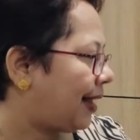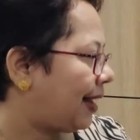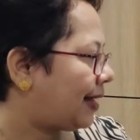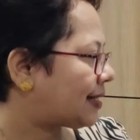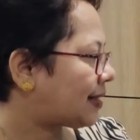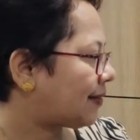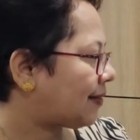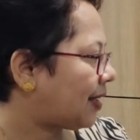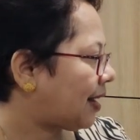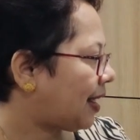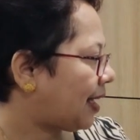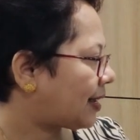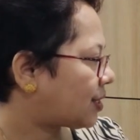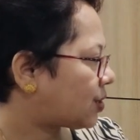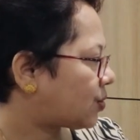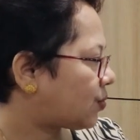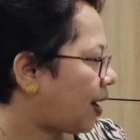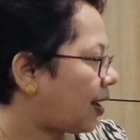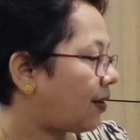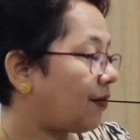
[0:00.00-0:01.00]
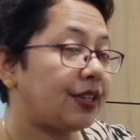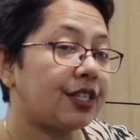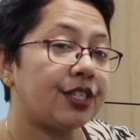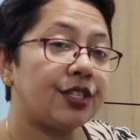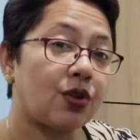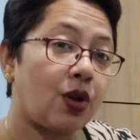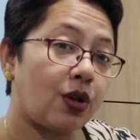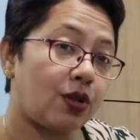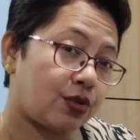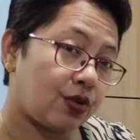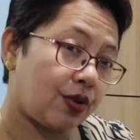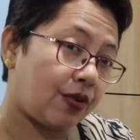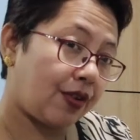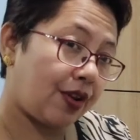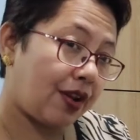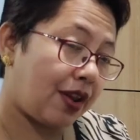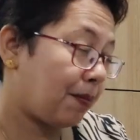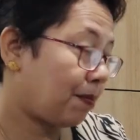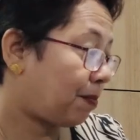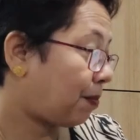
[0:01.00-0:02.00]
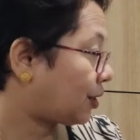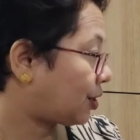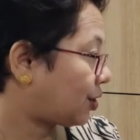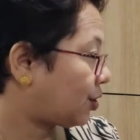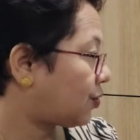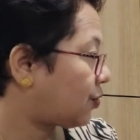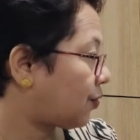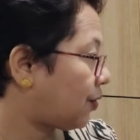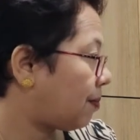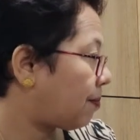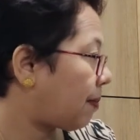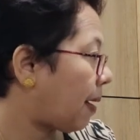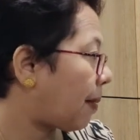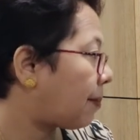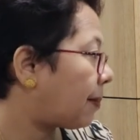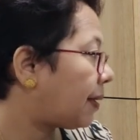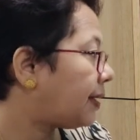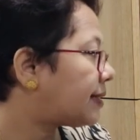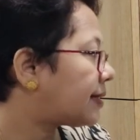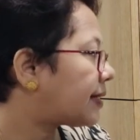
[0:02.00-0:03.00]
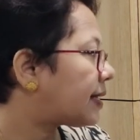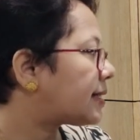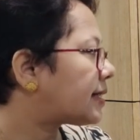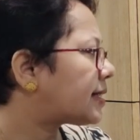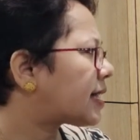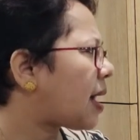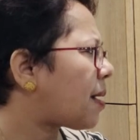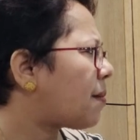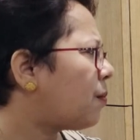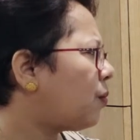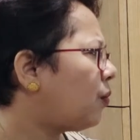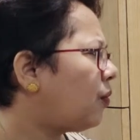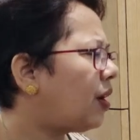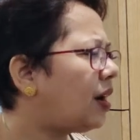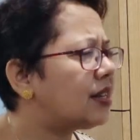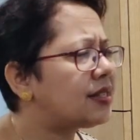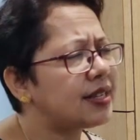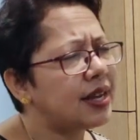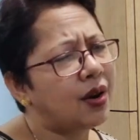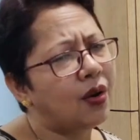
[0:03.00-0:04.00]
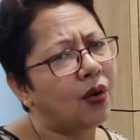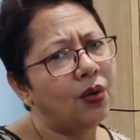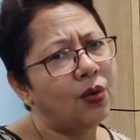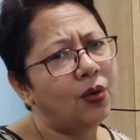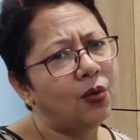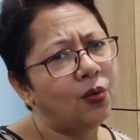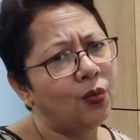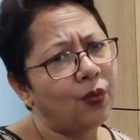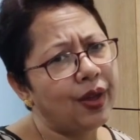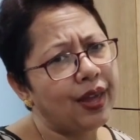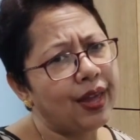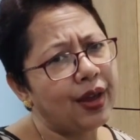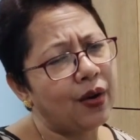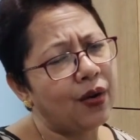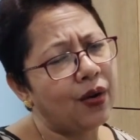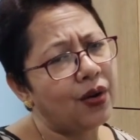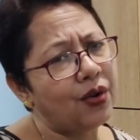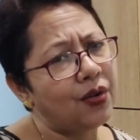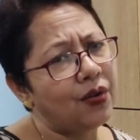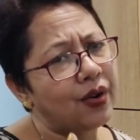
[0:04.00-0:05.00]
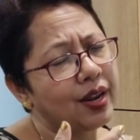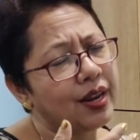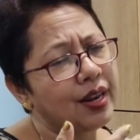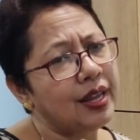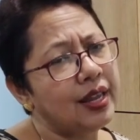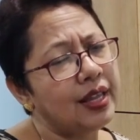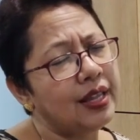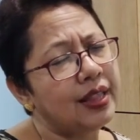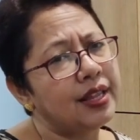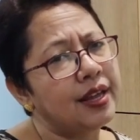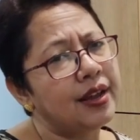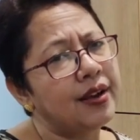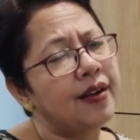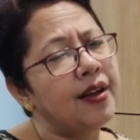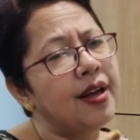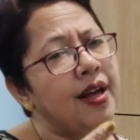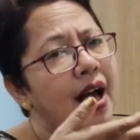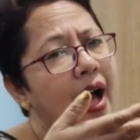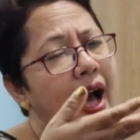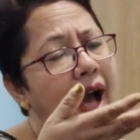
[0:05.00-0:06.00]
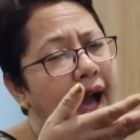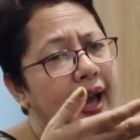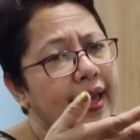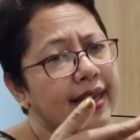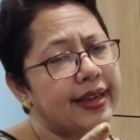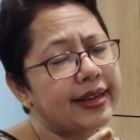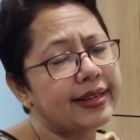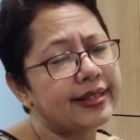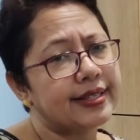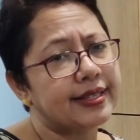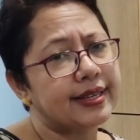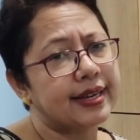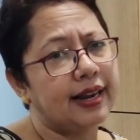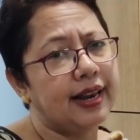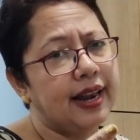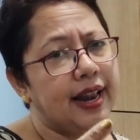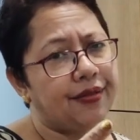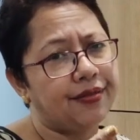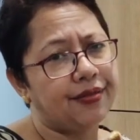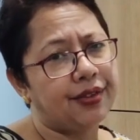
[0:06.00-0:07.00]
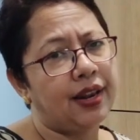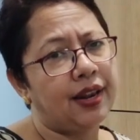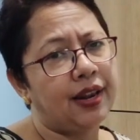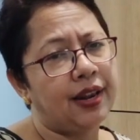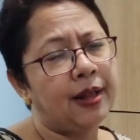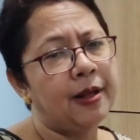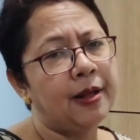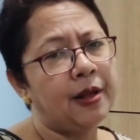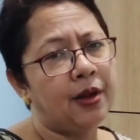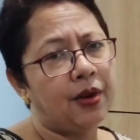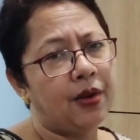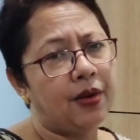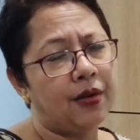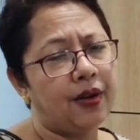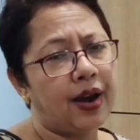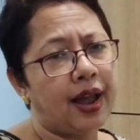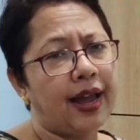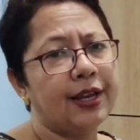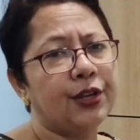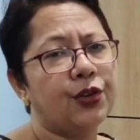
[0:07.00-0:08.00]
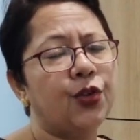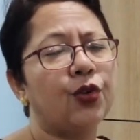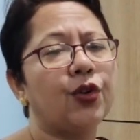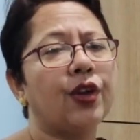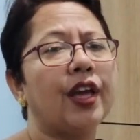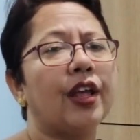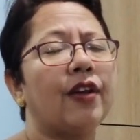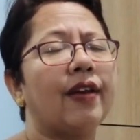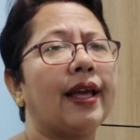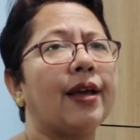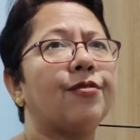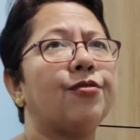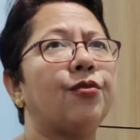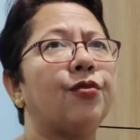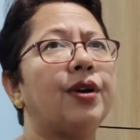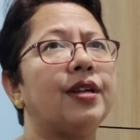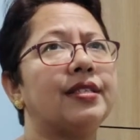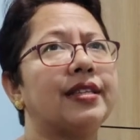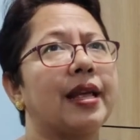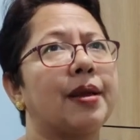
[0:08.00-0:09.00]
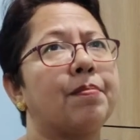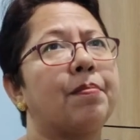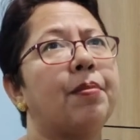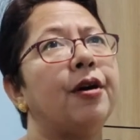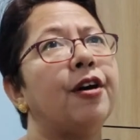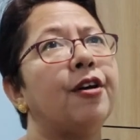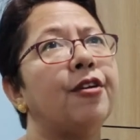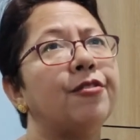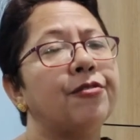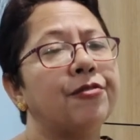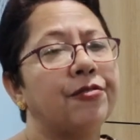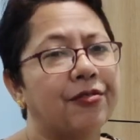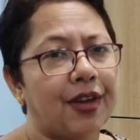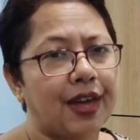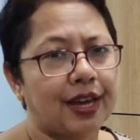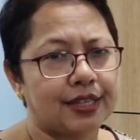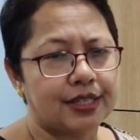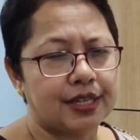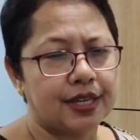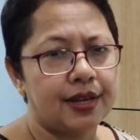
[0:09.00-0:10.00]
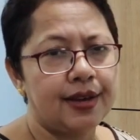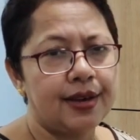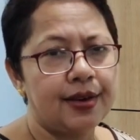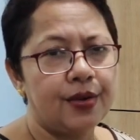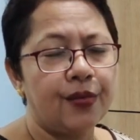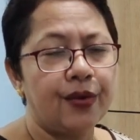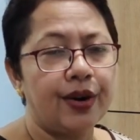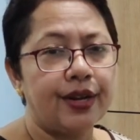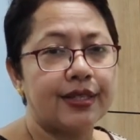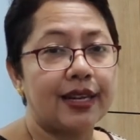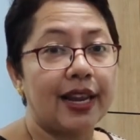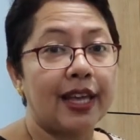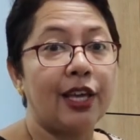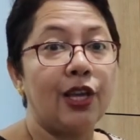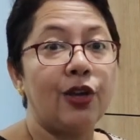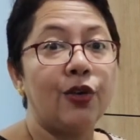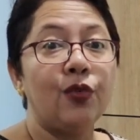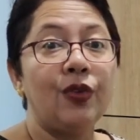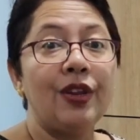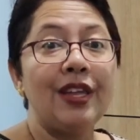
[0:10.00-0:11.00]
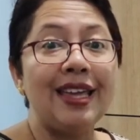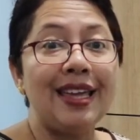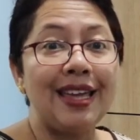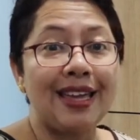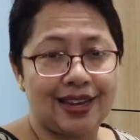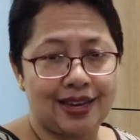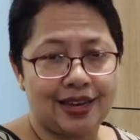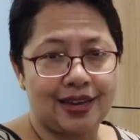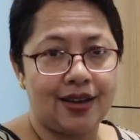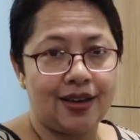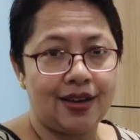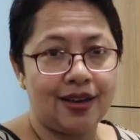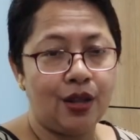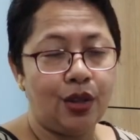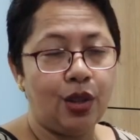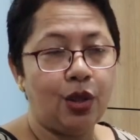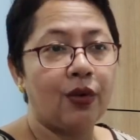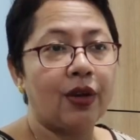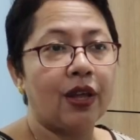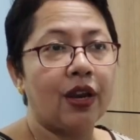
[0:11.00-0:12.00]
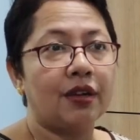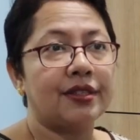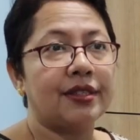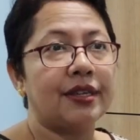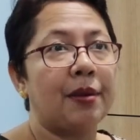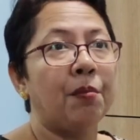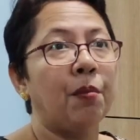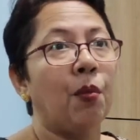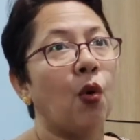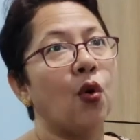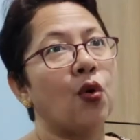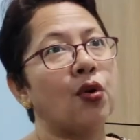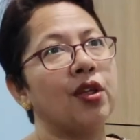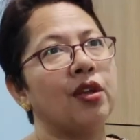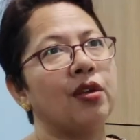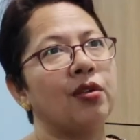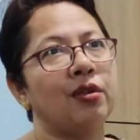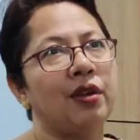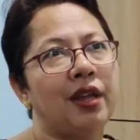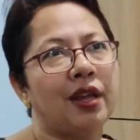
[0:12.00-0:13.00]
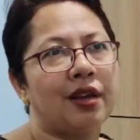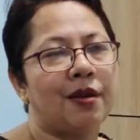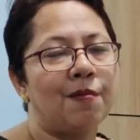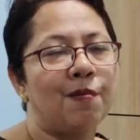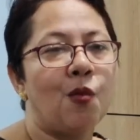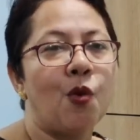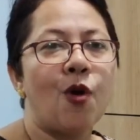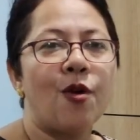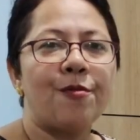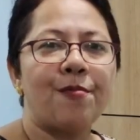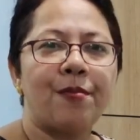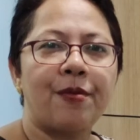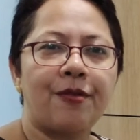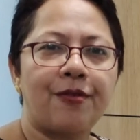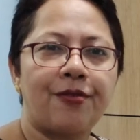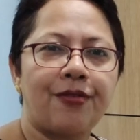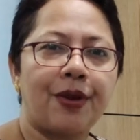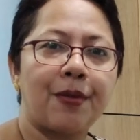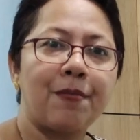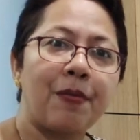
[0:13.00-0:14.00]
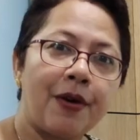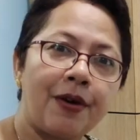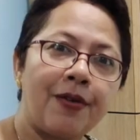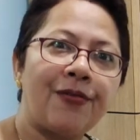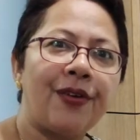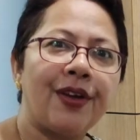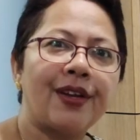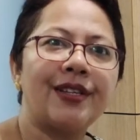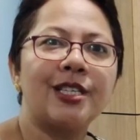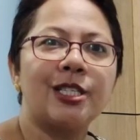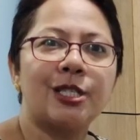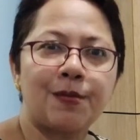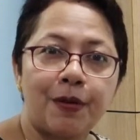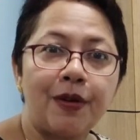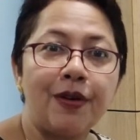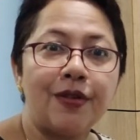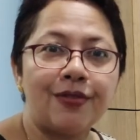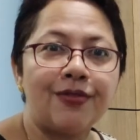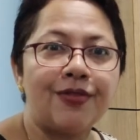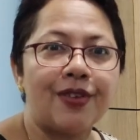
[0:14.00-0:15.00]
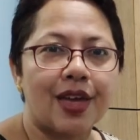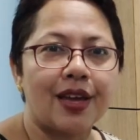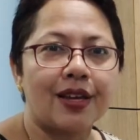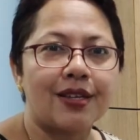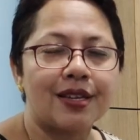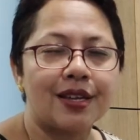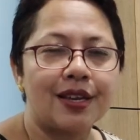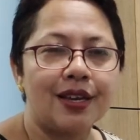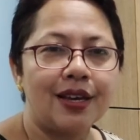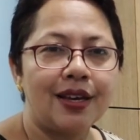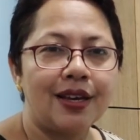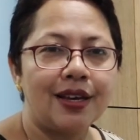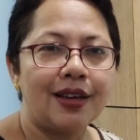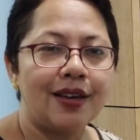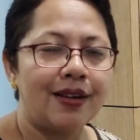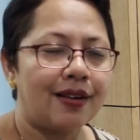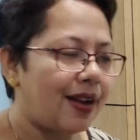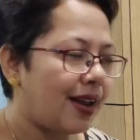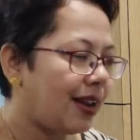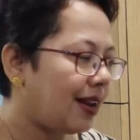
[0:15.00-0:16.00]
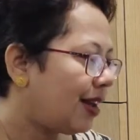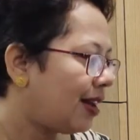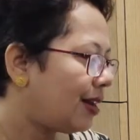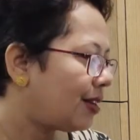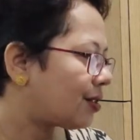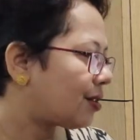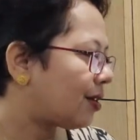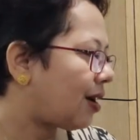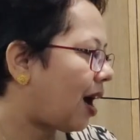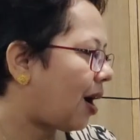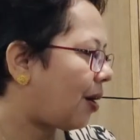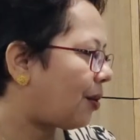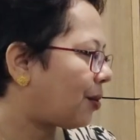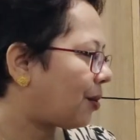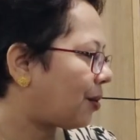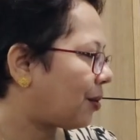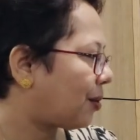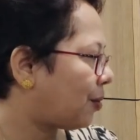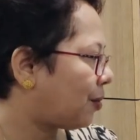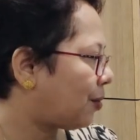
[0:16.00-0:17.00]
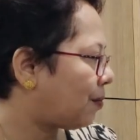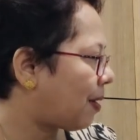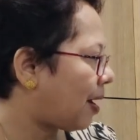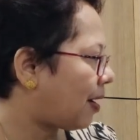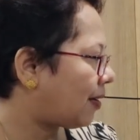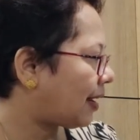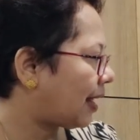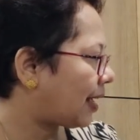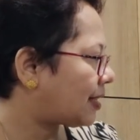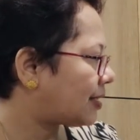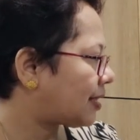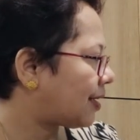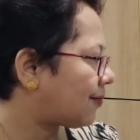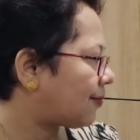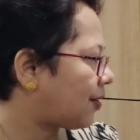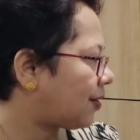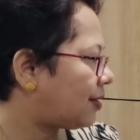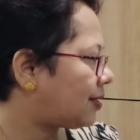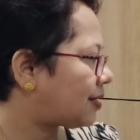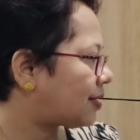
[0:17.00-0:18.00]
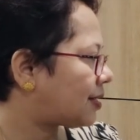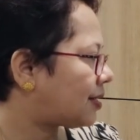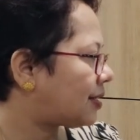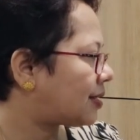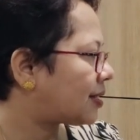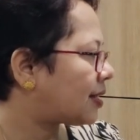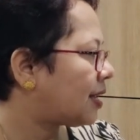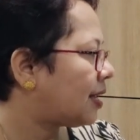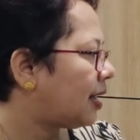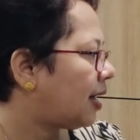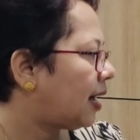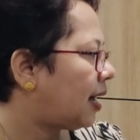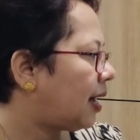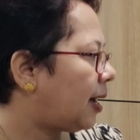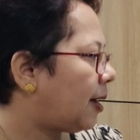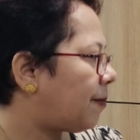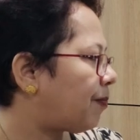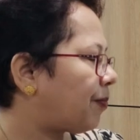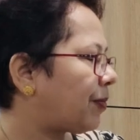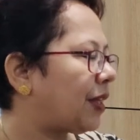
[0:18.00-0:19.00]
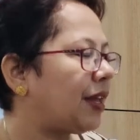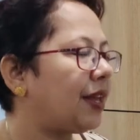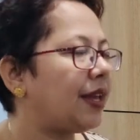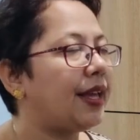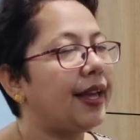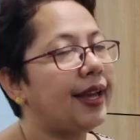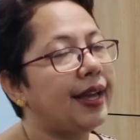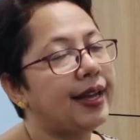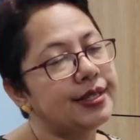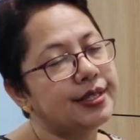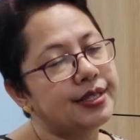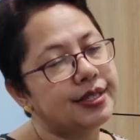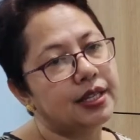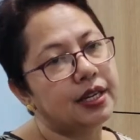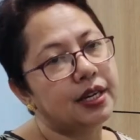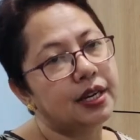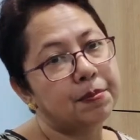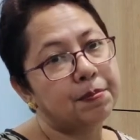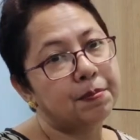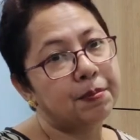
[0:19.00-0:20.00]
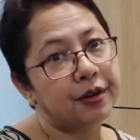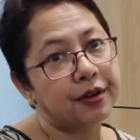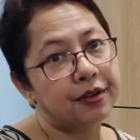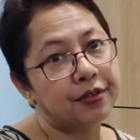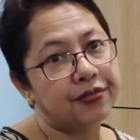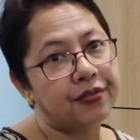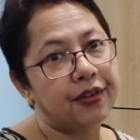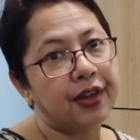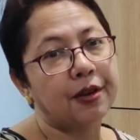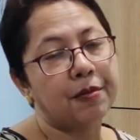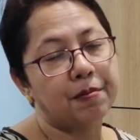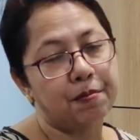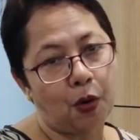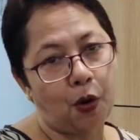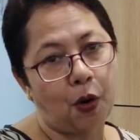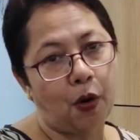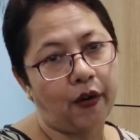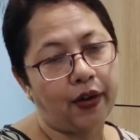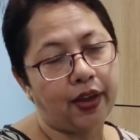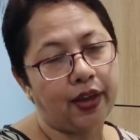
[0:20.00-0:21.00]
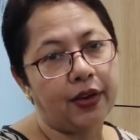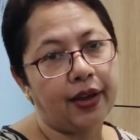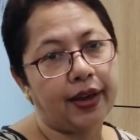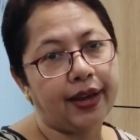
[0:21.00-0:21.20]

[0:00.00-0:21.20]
Let's have the next one, which is also very important to remember, is that some words are already in their highest level. Alright, you can, like for words like perfect, words like unique, you cannot tell more unique, more perfect. Perfect is perfect, right? So how do you go about, like say for instance, he is the perfect boy.